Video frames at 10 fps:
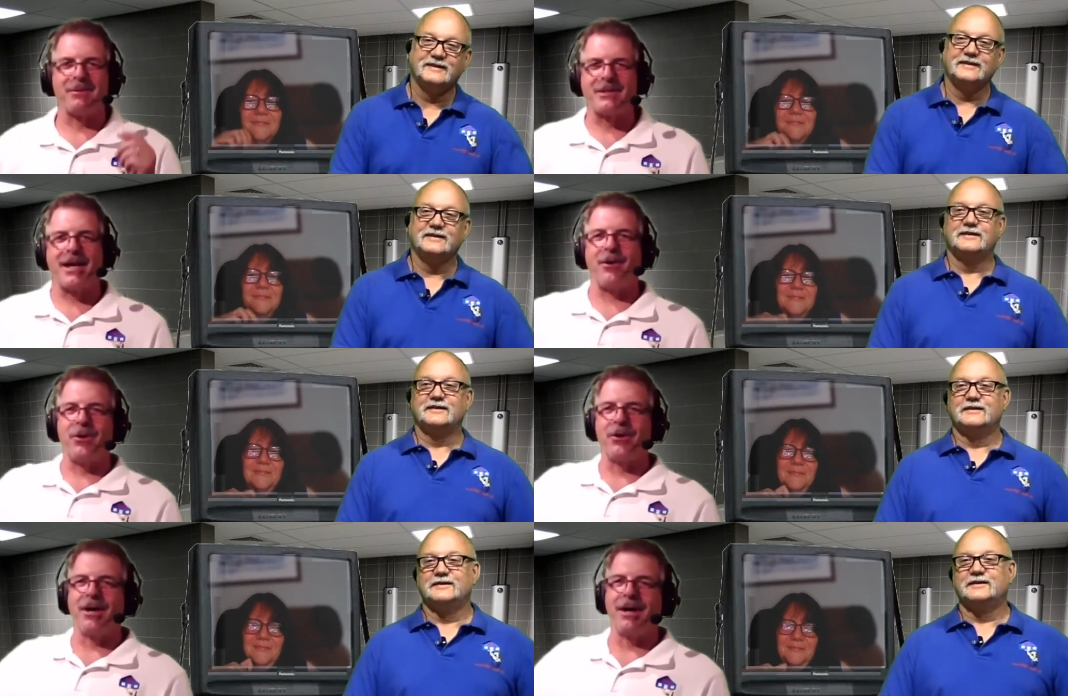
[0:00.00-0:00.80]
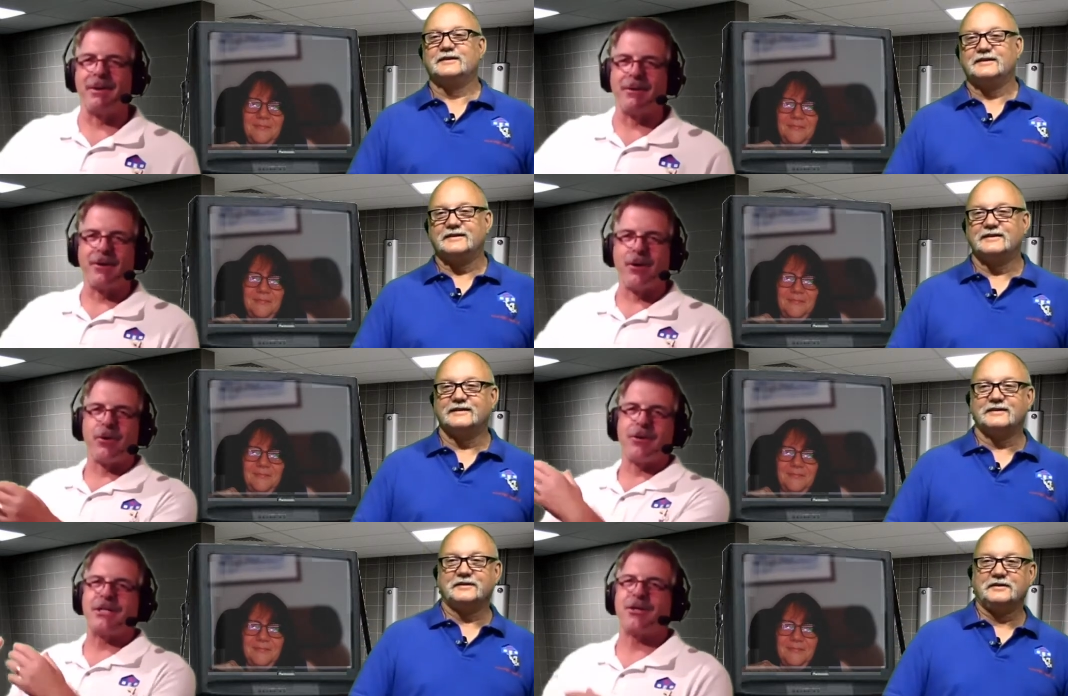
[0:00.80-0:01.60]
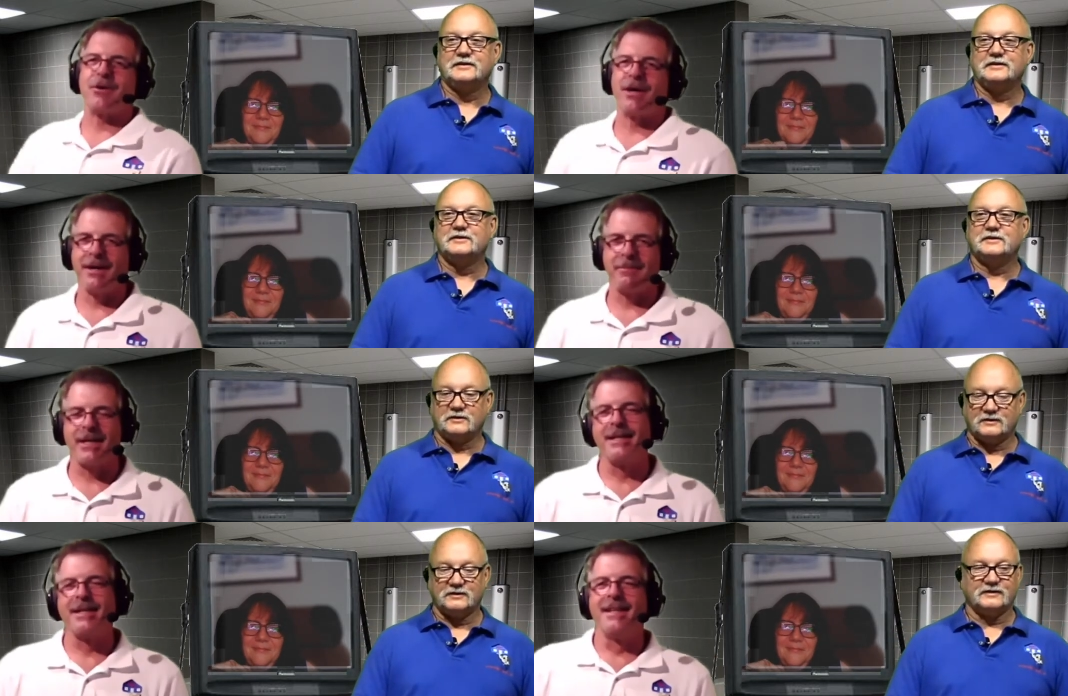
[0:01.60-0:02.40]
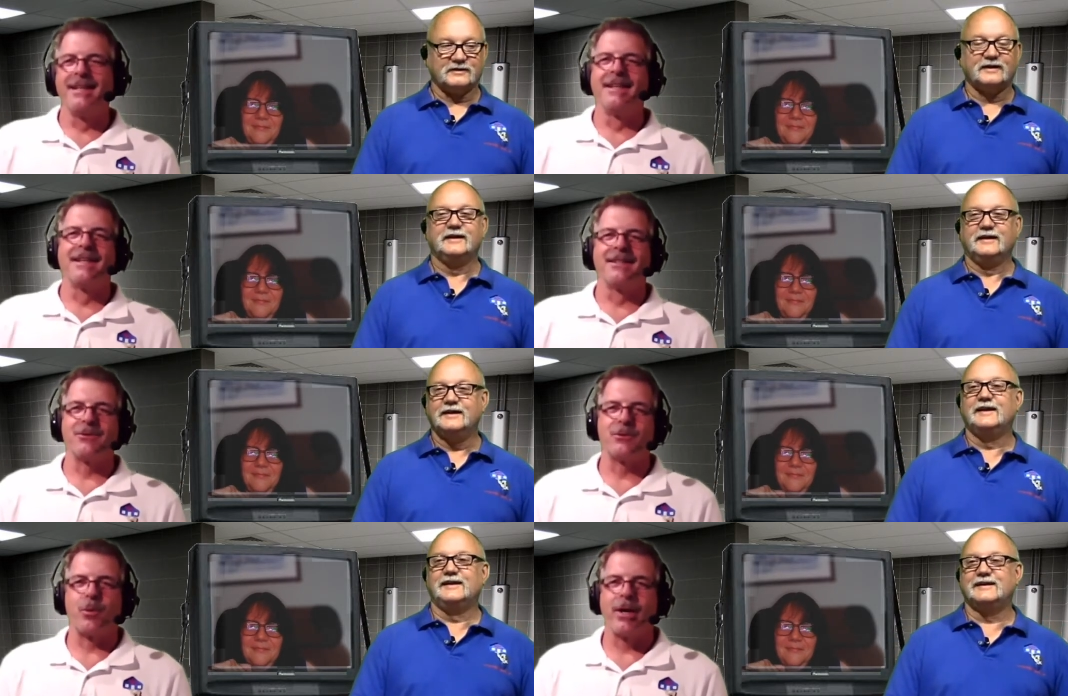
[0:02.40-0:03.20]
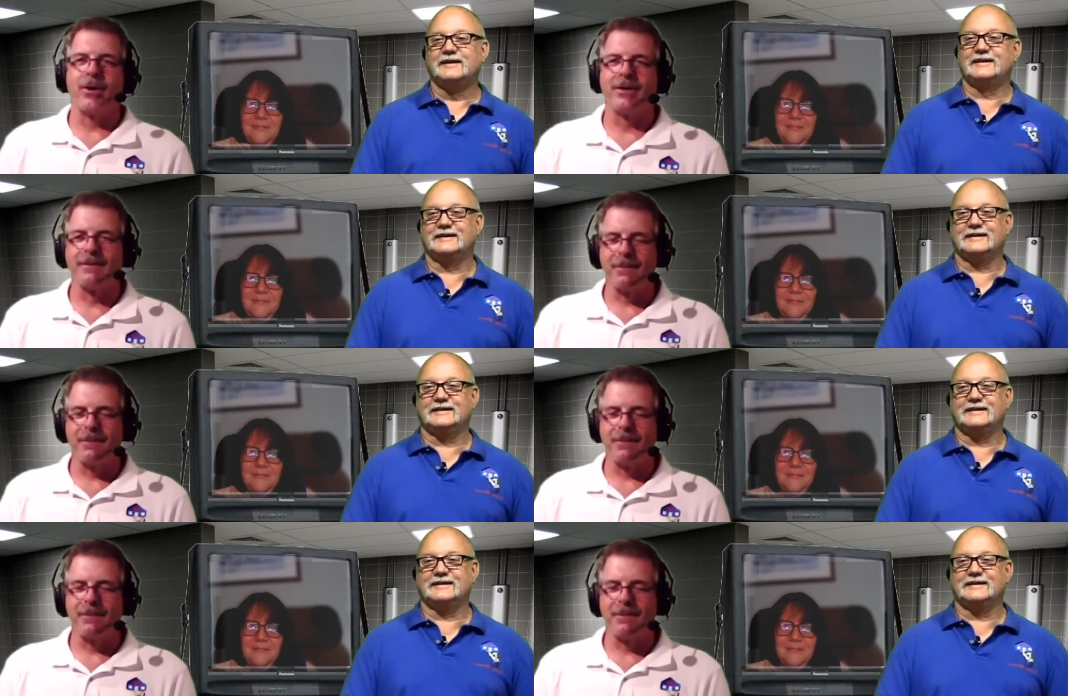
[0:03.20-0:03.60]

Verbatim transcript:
Speaker 1: cup because I'd hold it up and it would go green screen on me. So it was weird.